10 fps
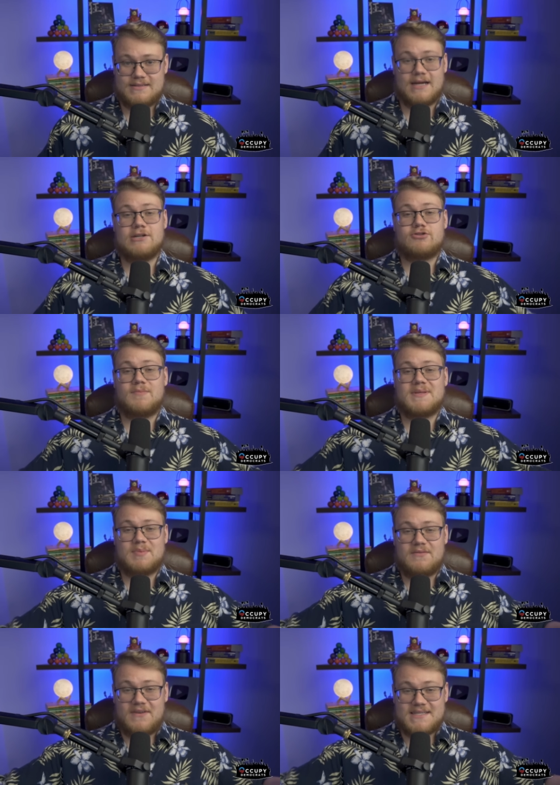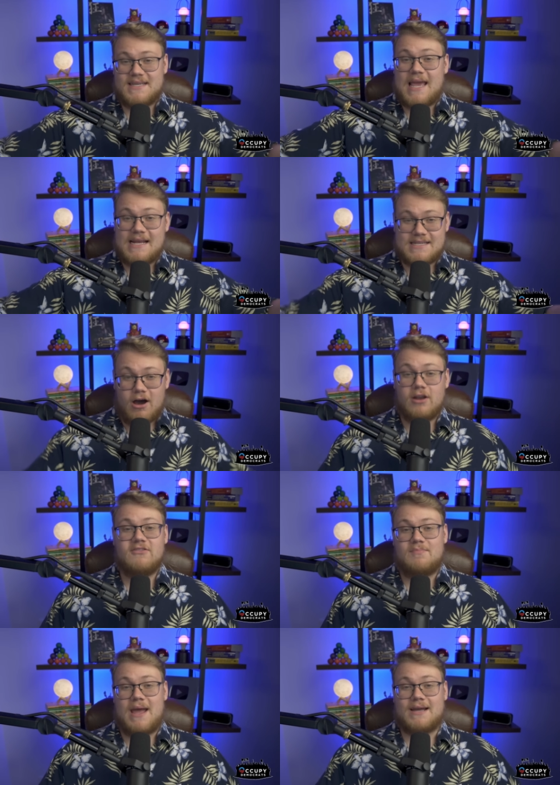Donald Trump has been facing a ton
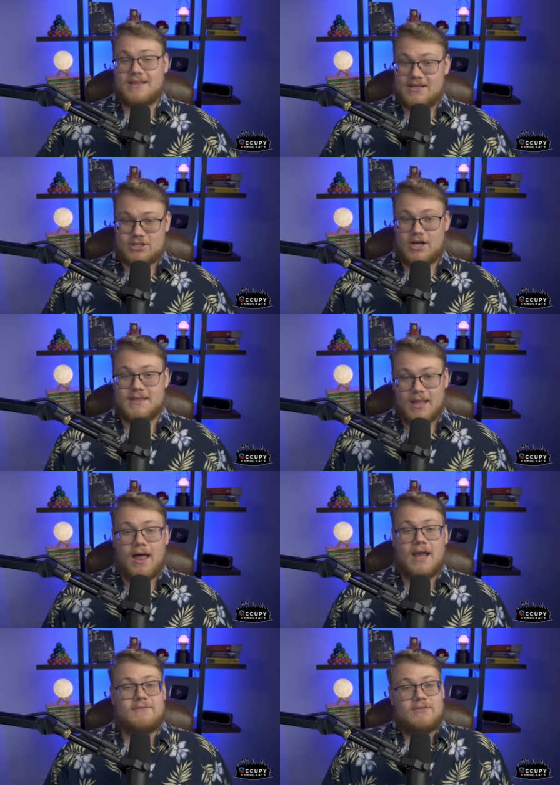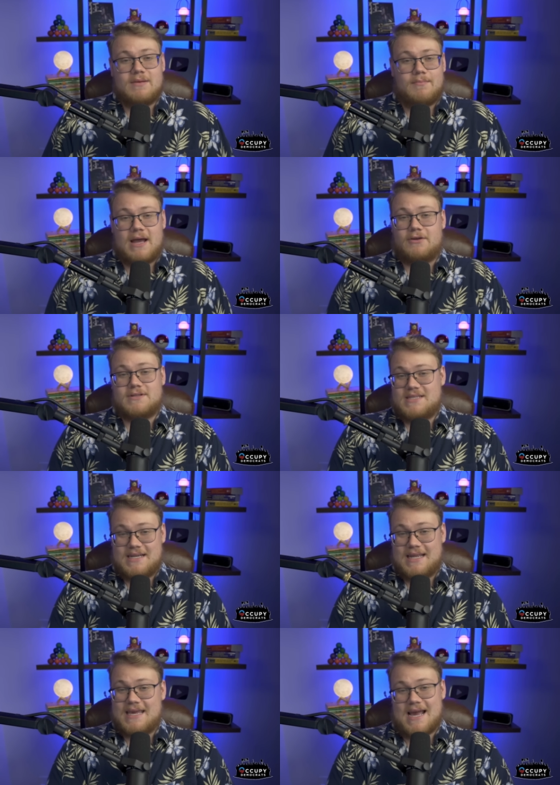of backlash online for the migrants
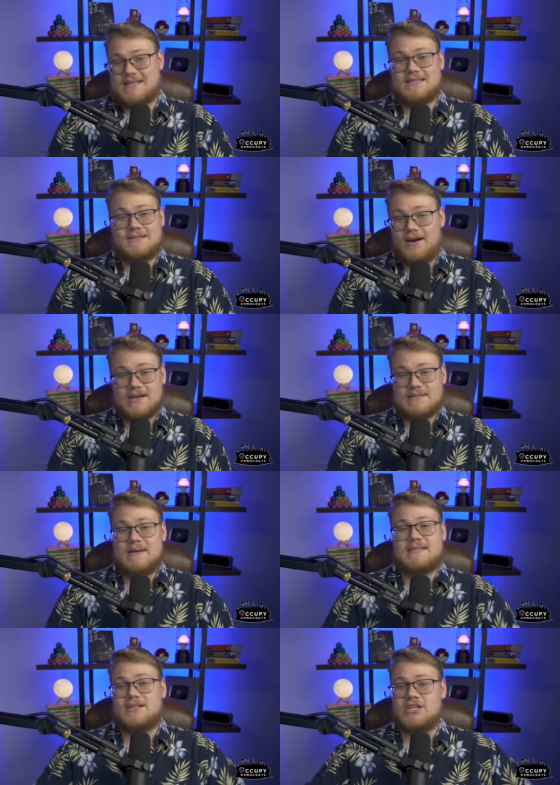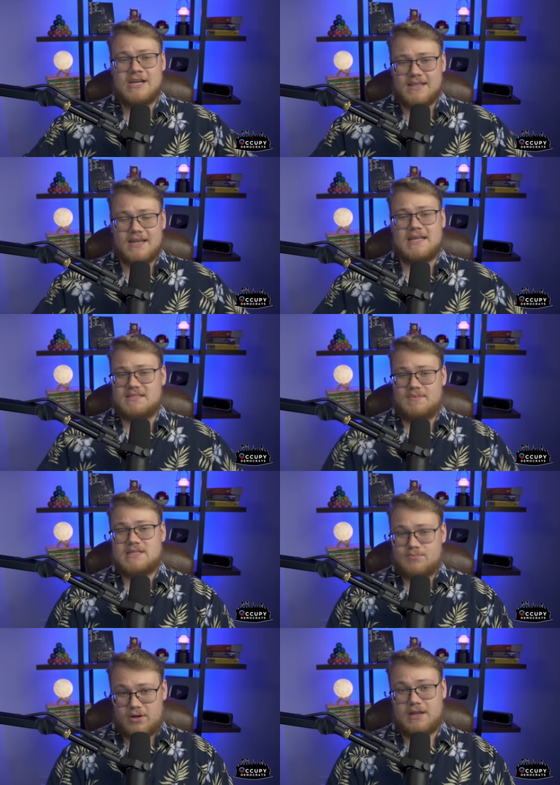eating cats and dogs message that he has been
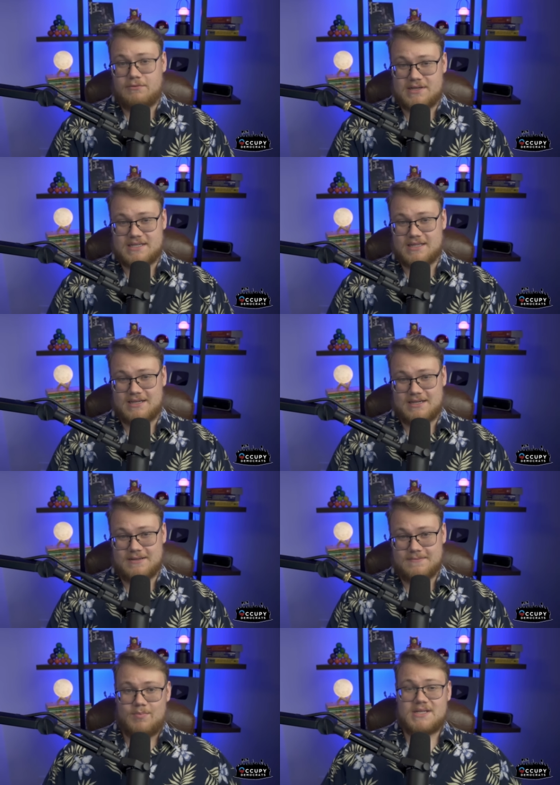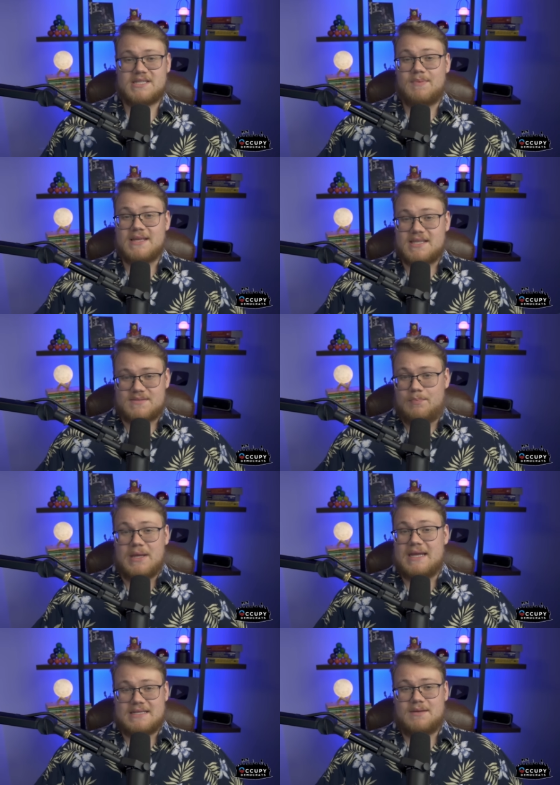spreading recently. But despite this
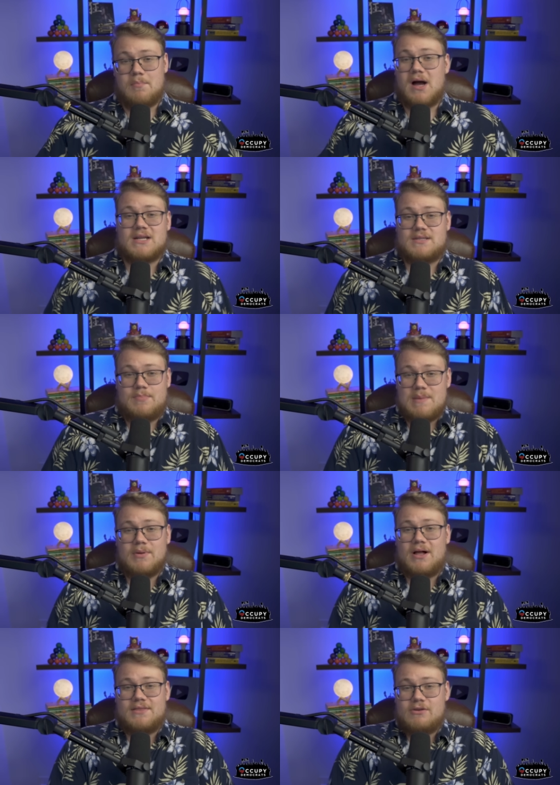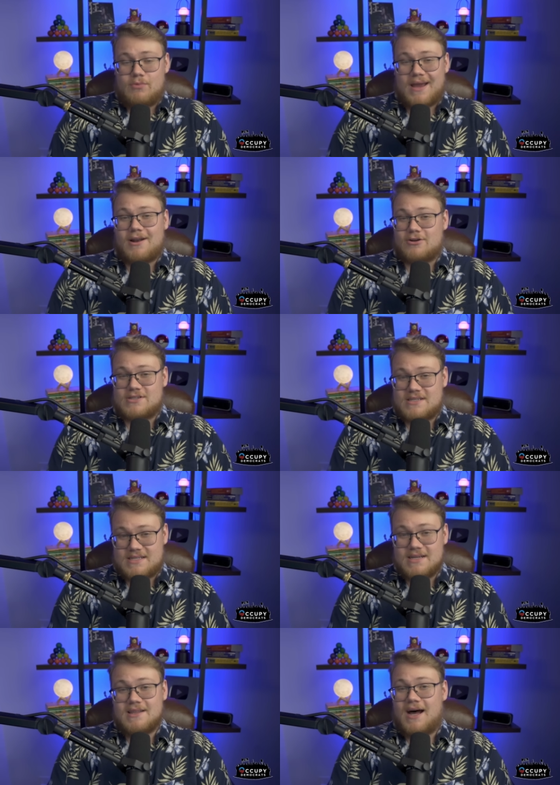being debunked, people on the right are
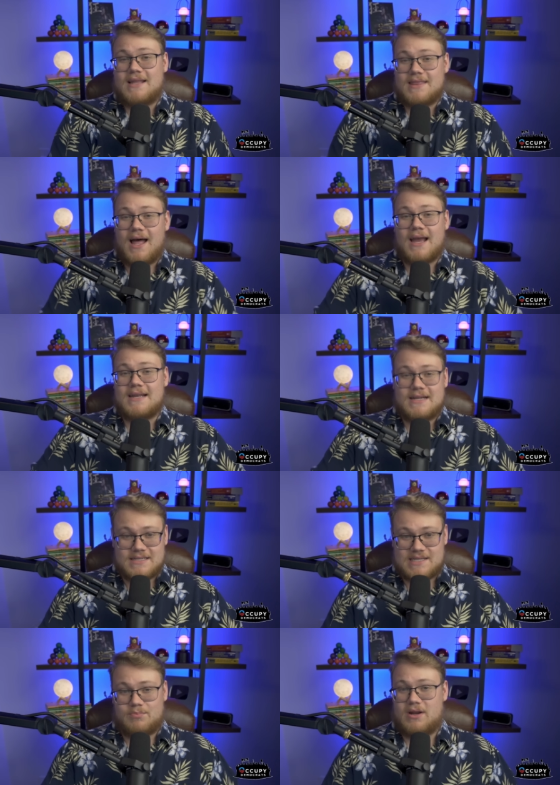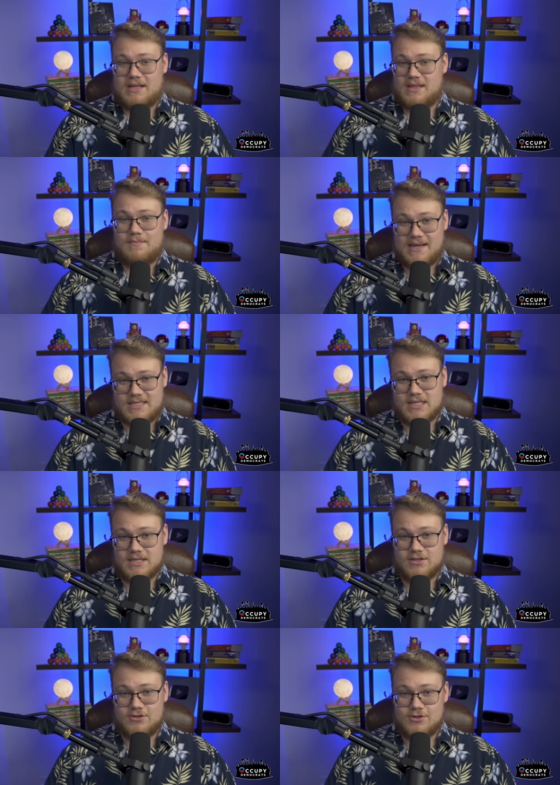still online and spreading the
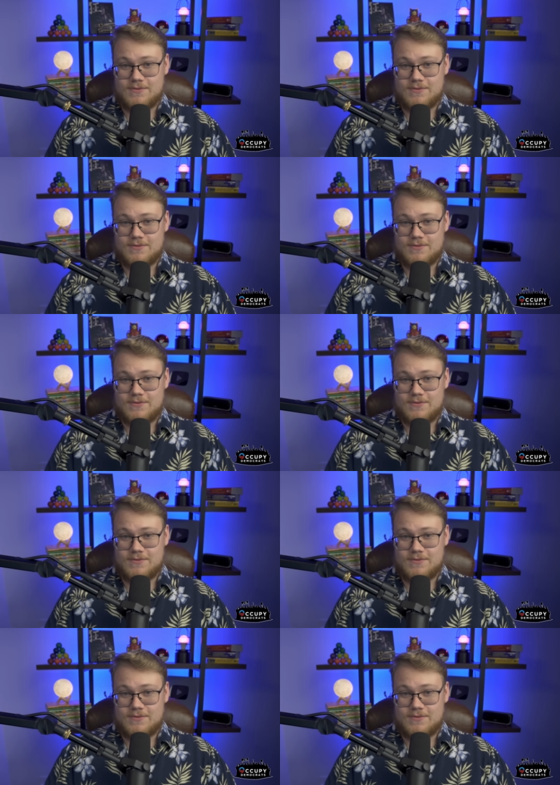message.